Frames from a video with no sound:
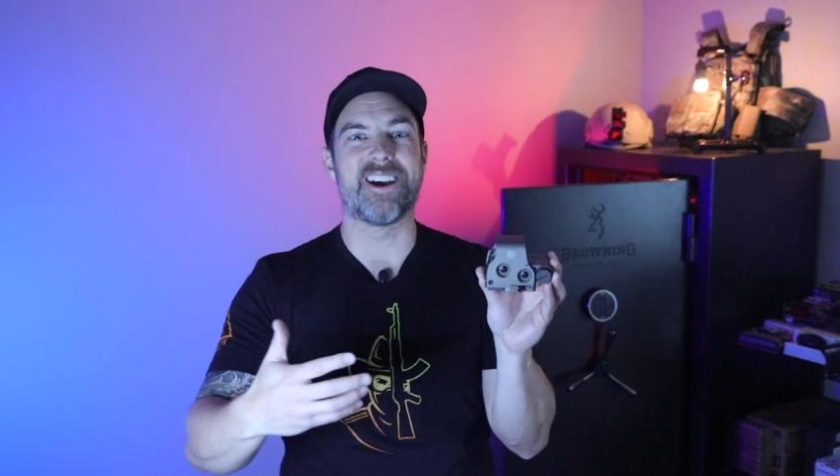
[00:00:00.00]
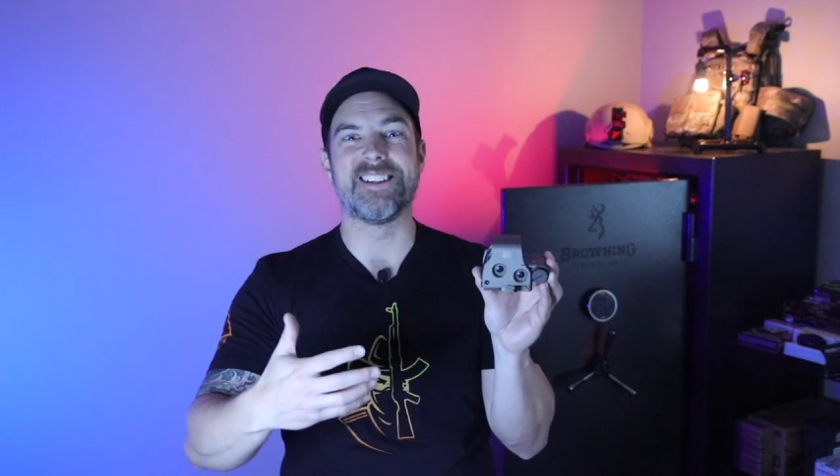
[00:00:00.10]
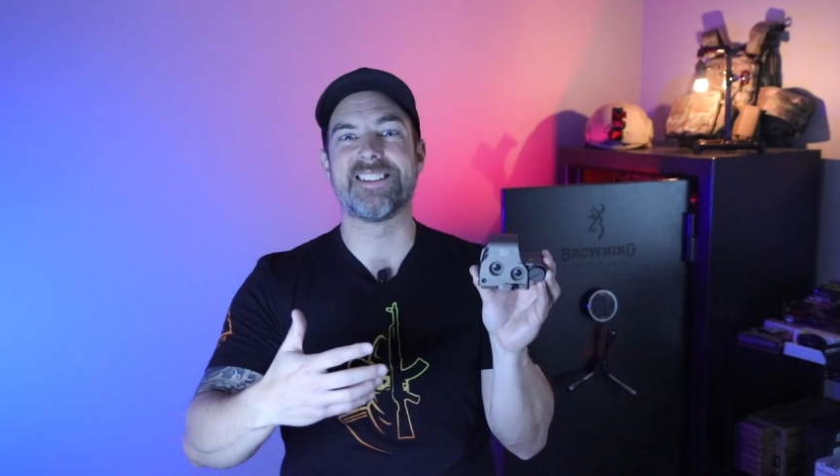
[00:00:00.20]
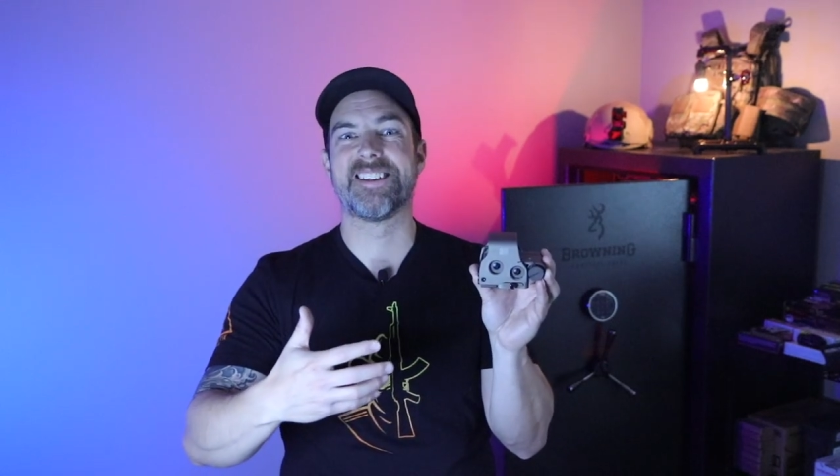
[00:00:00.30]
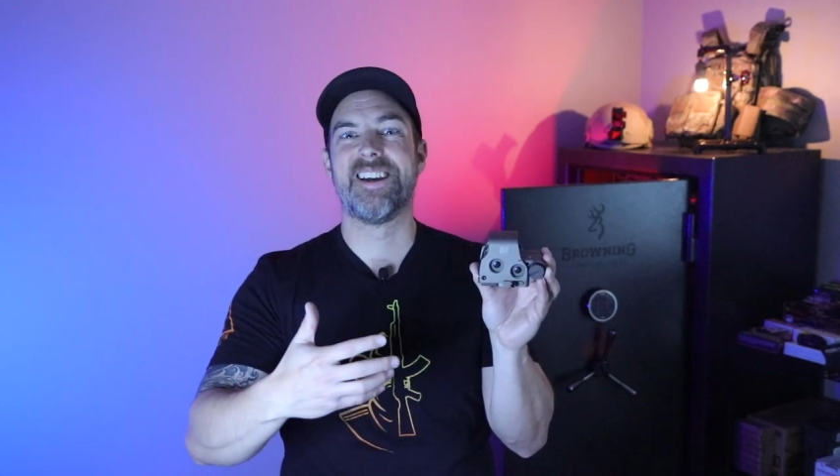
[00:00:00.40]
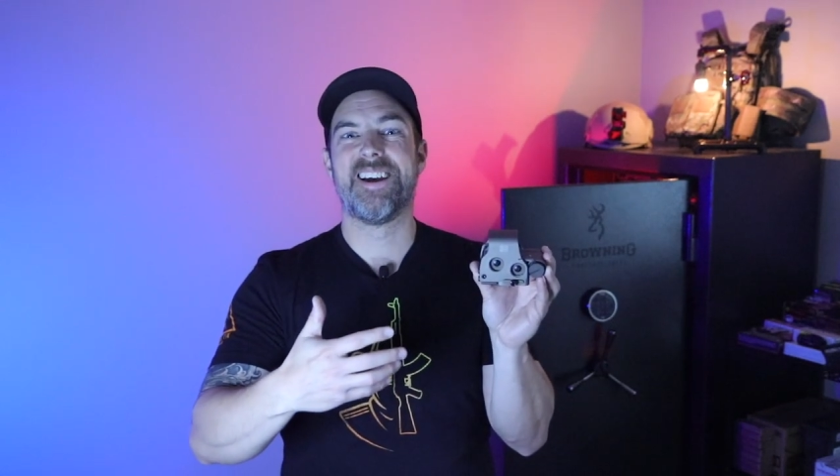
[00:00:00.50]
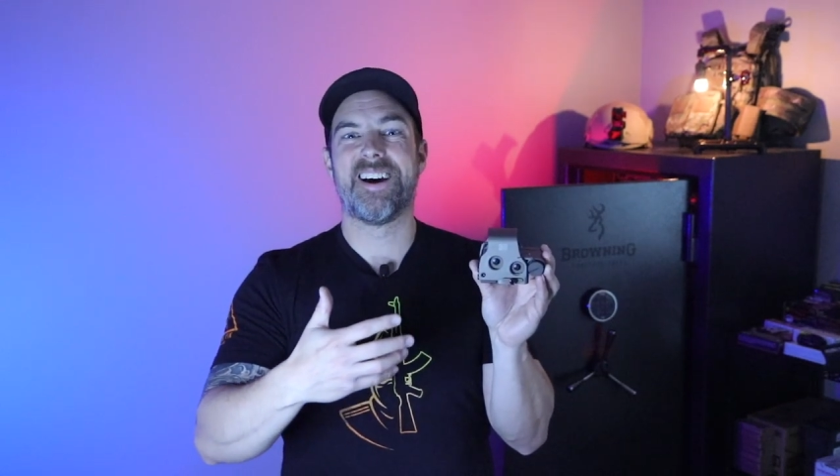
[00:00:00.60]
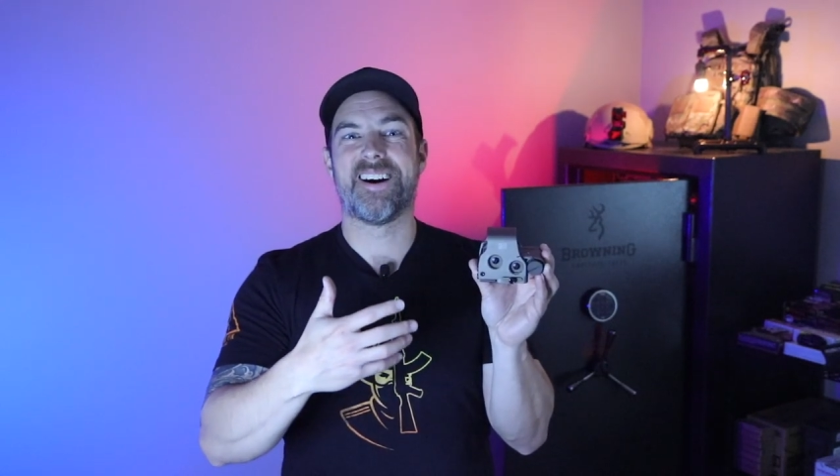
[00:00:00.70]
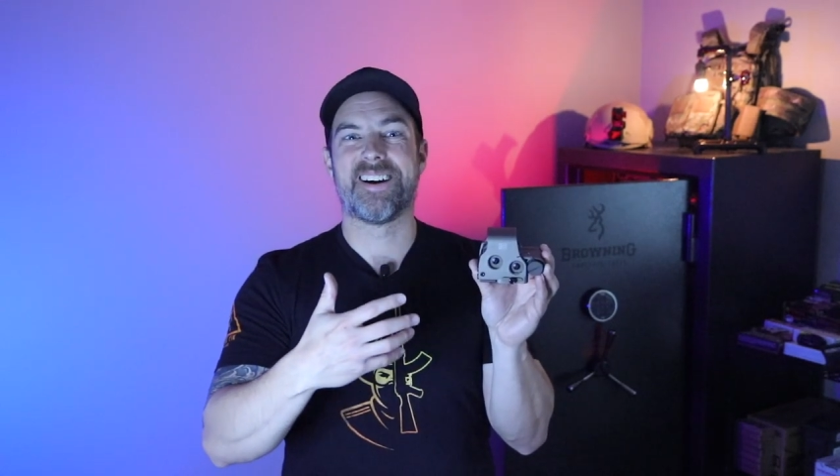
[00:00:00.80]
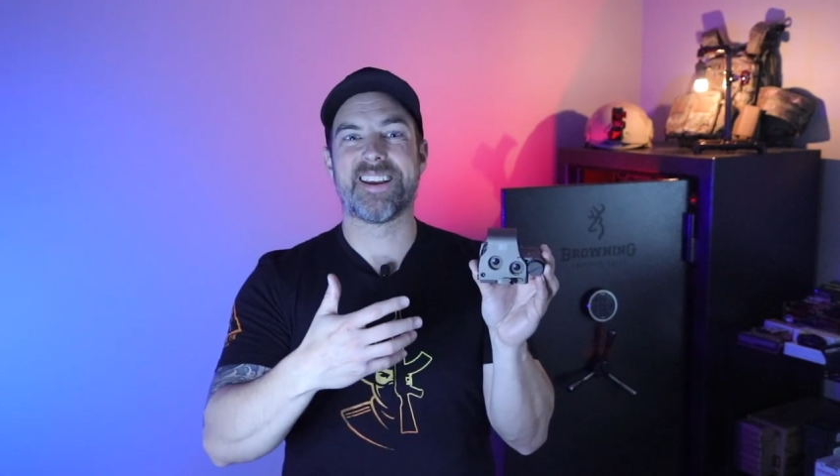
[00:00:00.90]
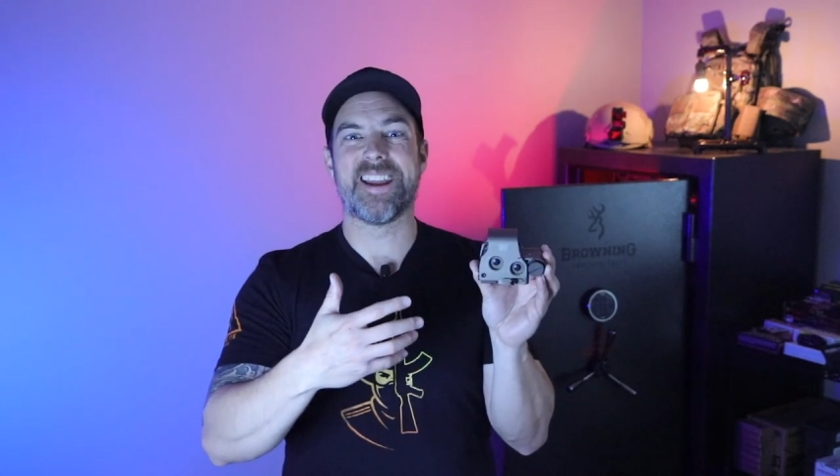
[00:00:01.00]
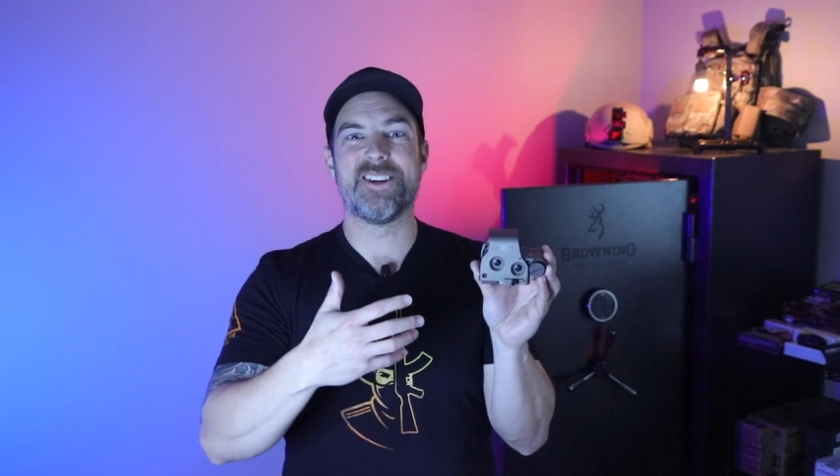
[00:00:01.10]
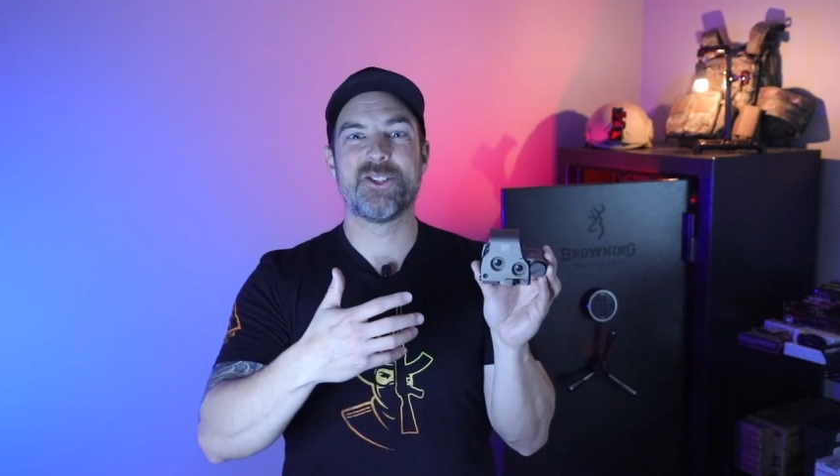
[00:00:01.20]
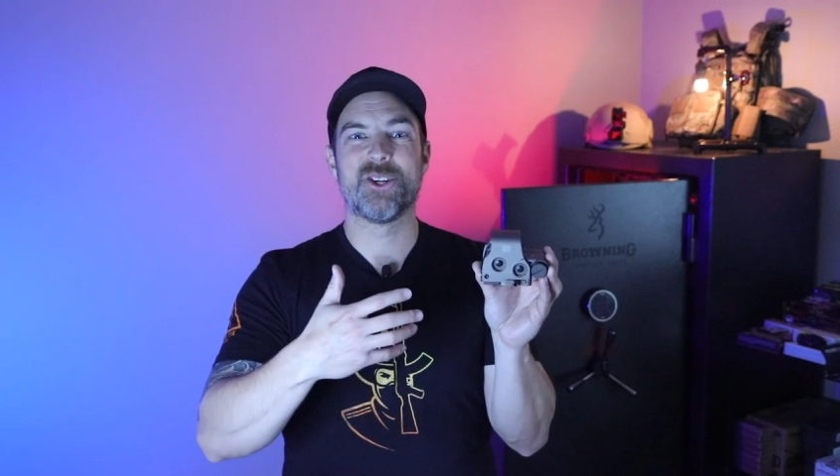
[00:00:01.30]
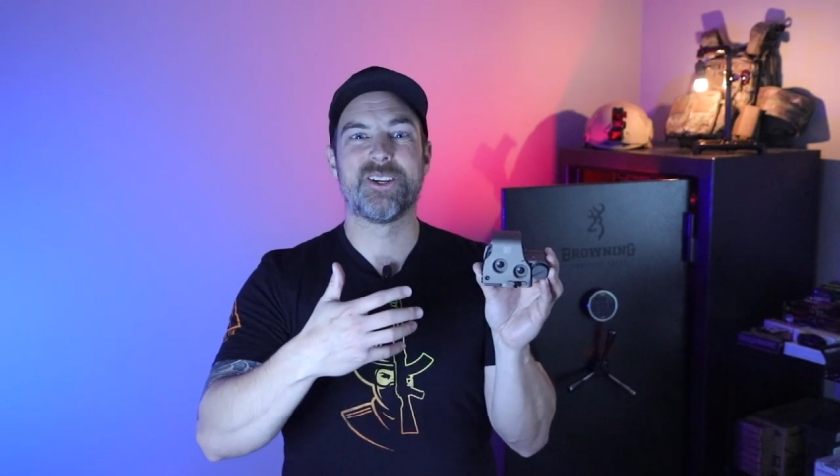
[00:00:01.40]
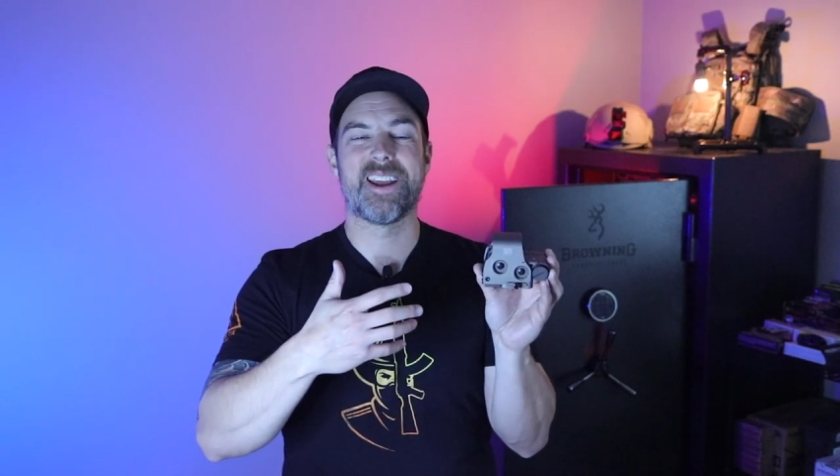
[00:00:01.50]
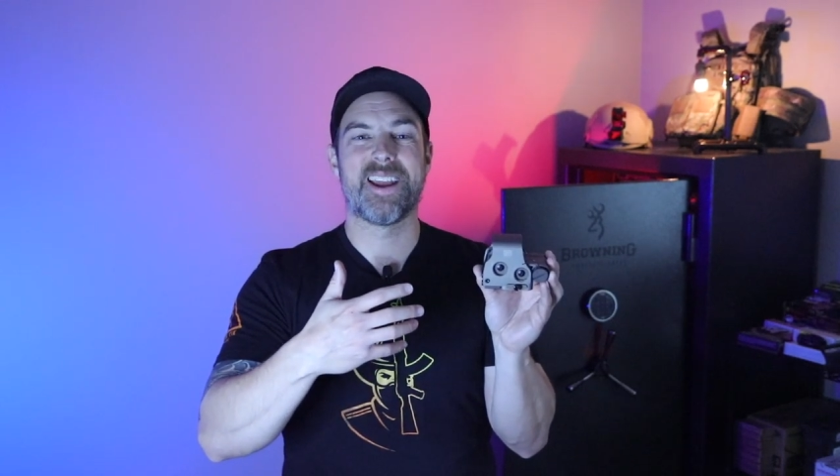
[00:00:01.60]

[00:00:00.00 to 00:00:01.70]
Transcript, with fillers: nights on occasion,